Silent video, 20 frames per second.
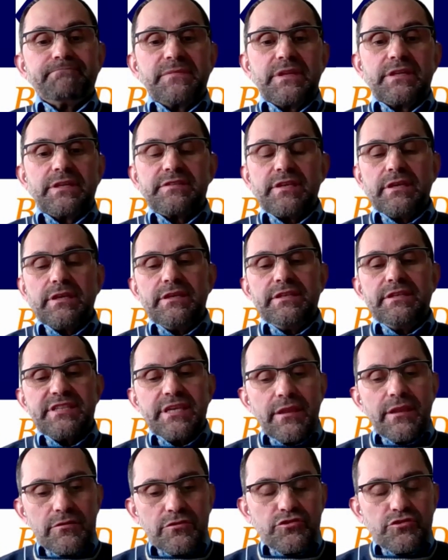let's say, in
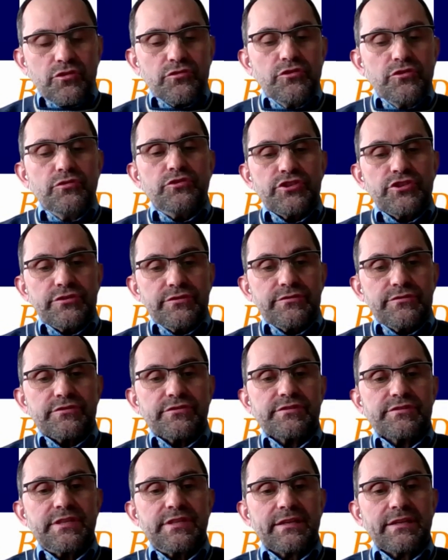general,
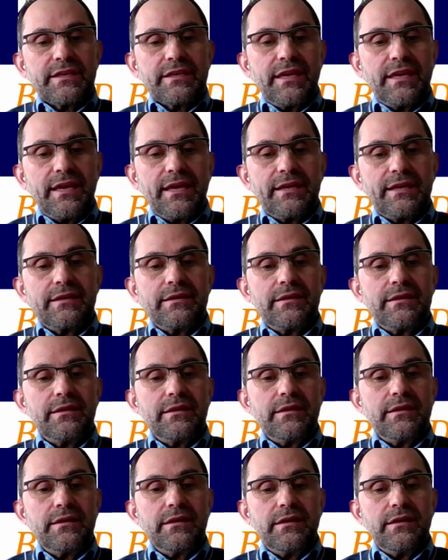solutions that can
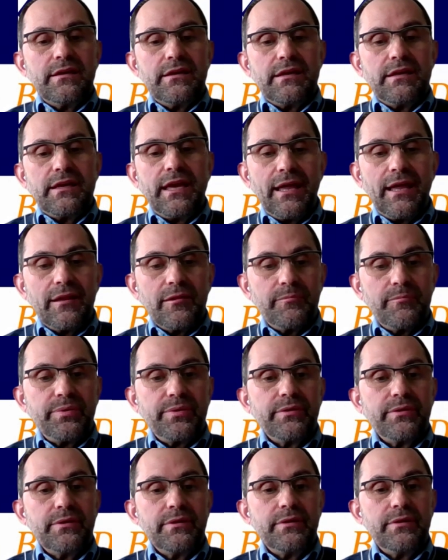help
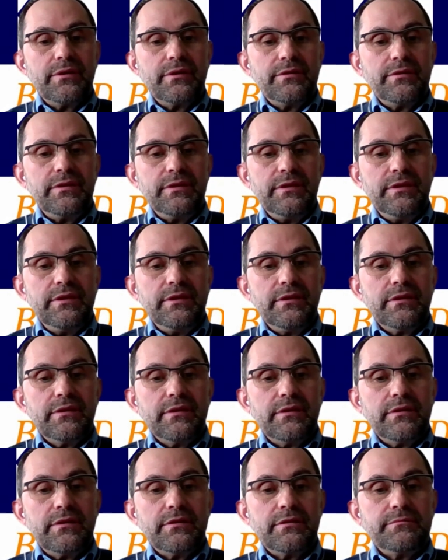the
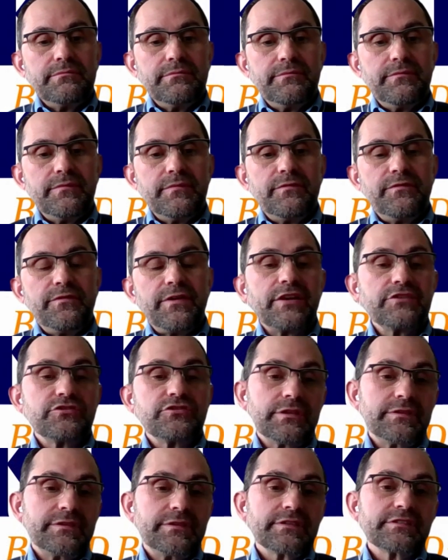
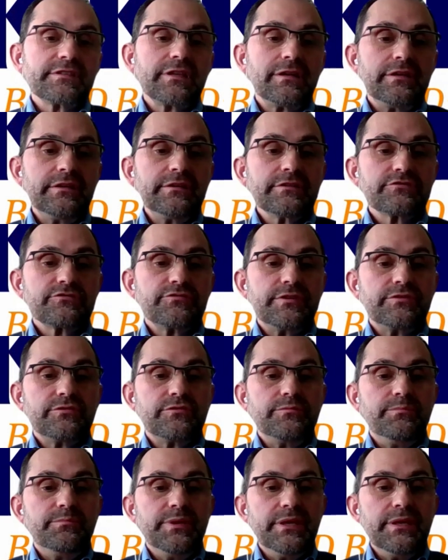fashion and textile industry
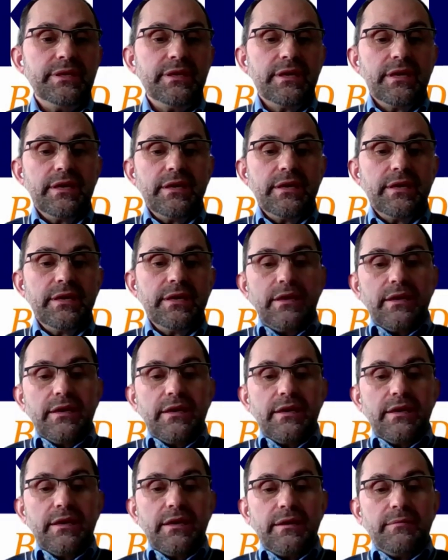to be
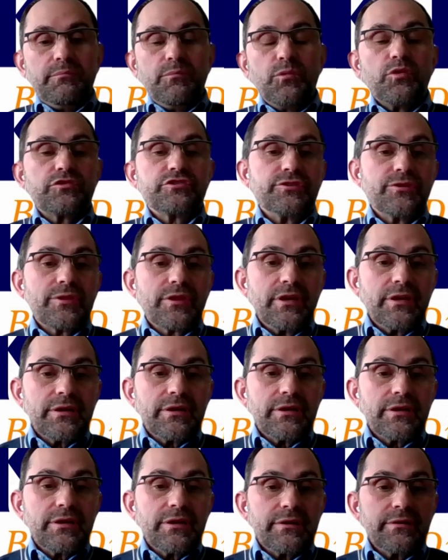more circular
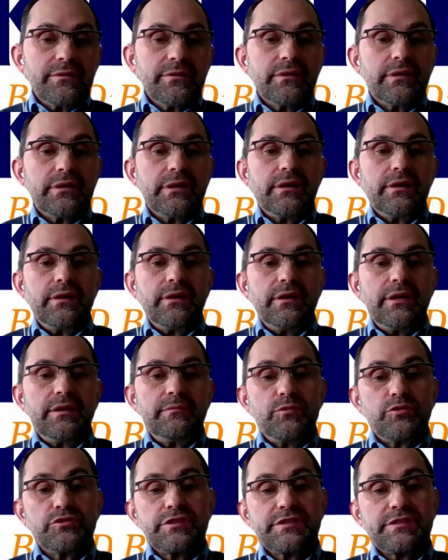
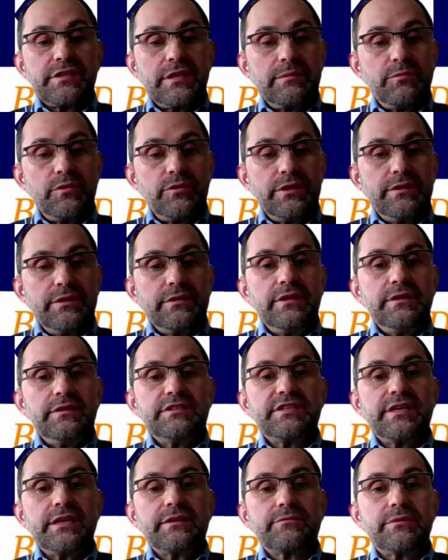and more sustainable in
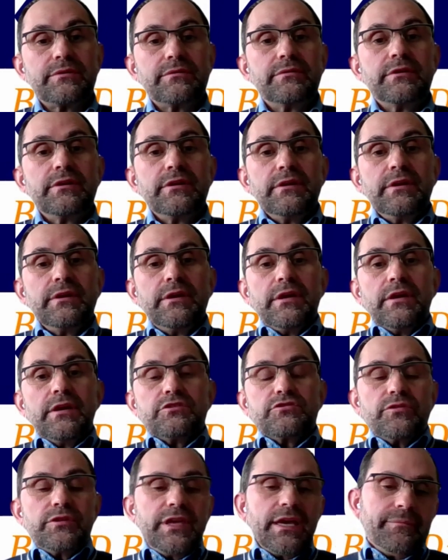general.
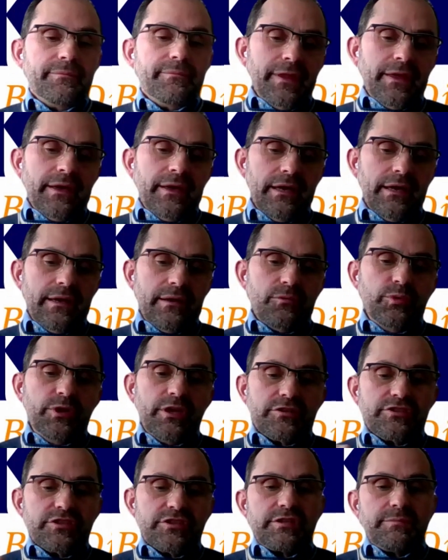So yeah, we are
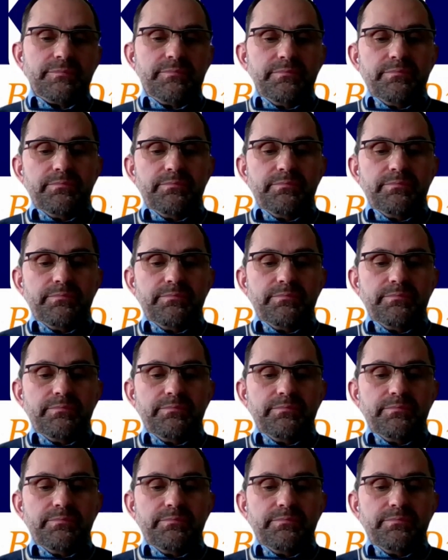just a